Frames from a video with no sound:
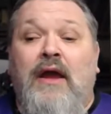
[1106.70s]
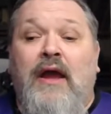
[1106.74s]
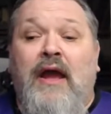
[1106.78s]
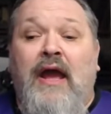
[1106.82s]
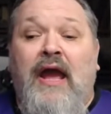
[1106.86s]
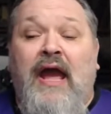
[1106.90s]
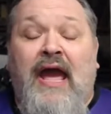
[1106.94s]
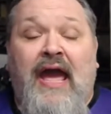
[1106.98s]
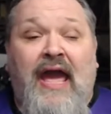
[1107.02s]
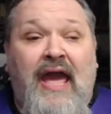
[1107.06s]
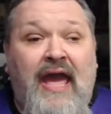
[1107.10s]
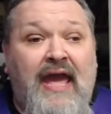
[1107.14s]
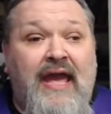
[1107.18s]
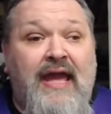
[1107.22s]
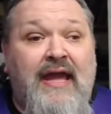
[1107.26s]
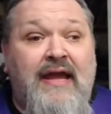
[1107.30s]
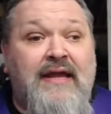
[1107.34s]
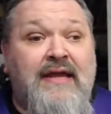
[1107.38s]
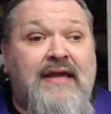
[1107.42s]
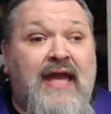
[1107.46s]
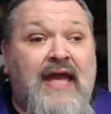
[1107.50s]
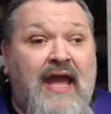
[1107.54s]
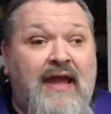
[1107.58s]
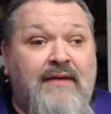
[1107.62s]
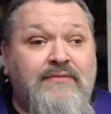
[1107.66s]
Hey,
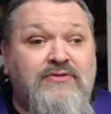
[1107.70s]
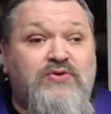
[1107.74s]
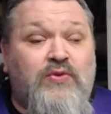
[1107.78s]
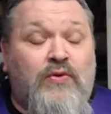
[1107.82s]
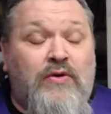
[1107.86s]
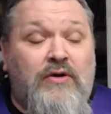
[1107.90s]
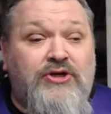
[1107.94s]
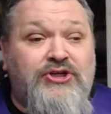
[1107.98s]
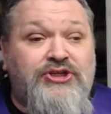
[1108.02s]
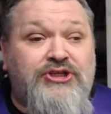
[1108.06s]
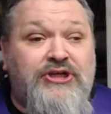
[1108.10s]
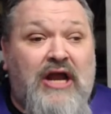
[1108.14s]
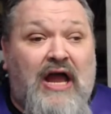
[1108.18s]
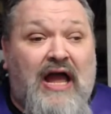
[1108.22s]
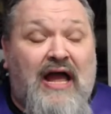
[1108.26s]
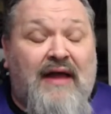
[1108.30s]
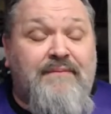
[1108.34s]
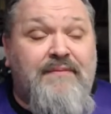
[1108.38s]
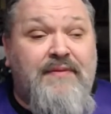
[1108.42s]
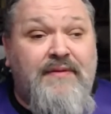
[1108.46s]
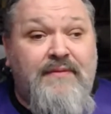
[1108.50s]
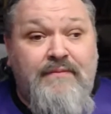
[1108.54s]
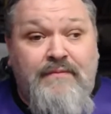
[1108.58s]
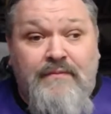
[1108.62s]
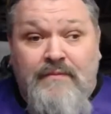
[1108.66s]
Games
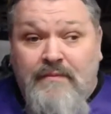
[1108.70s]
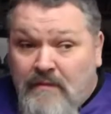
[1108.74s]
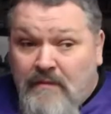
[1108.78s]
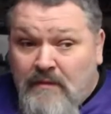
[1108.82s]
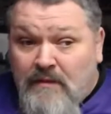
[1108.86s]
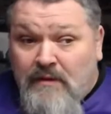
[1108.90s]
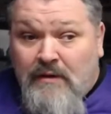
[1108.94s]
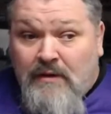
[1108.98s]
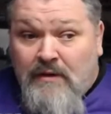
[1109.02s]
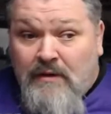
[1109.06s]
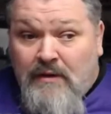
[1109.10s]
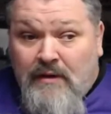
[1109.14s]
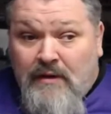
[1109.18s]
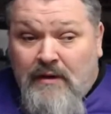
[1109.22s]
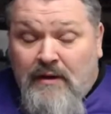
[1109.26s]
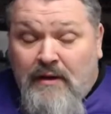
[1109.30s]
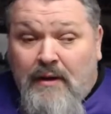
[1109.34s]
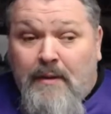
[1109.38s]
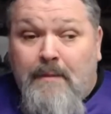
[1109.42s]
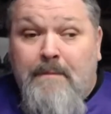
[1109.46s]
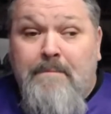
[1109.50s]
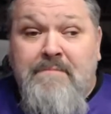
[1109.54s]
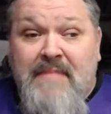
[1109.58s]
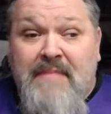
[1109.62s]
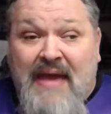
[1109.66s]
Workshop,
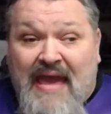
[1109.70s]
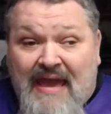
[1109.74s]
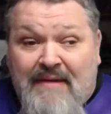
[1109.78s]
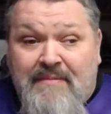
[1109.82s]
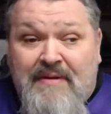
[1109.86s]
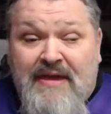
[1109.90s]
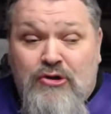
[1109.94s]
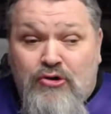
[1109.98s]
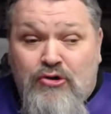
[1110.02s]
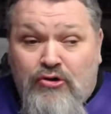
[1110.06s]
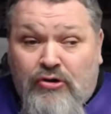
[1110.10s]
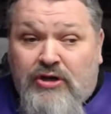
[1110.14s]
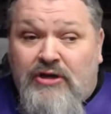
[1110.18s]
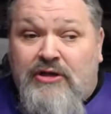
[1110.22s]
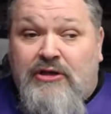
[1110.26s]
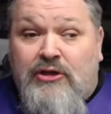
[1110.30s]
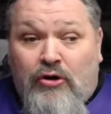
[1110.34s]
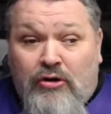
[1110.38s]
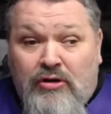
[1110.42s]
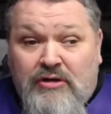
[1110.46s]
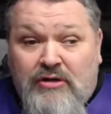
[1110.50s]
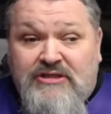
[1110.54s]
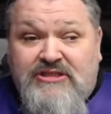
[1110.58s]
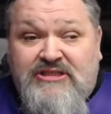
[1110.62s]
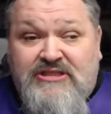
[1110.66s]
maybe you could
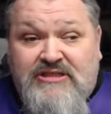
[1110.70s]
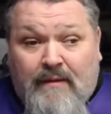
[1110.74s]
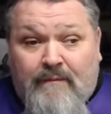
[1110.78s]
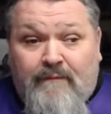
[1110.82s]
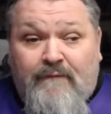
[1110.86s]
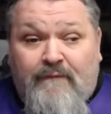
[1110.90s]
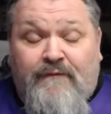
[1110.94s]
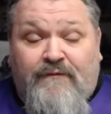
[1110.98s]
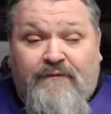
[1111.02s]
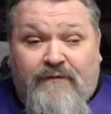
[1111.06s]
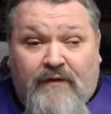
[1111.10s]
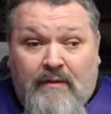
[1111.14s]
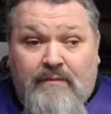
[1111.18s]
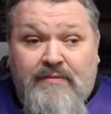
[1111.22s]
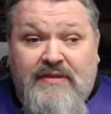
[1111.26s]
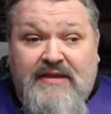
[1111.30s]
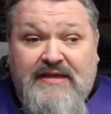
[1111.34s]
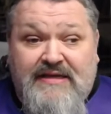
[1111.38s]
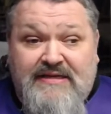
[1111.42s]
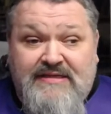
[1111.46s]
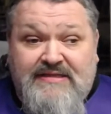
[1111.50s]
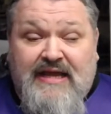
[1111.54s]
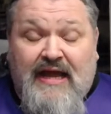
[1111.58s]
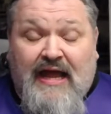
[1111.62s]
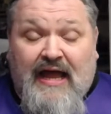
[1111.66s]
learn something from
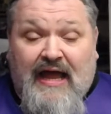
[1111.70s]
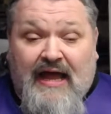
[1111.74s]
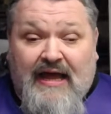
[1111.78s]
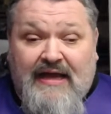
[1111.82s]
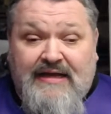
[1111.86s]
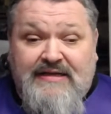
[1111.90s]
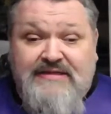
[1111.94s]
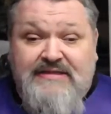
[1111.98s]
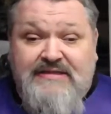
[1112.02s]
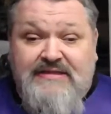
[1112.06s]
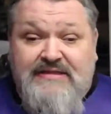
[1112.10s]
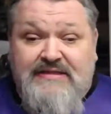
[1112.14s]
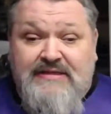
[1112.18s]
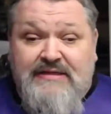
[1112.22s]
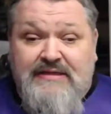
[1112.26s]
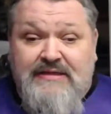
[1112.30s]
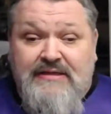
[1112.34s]
these guys.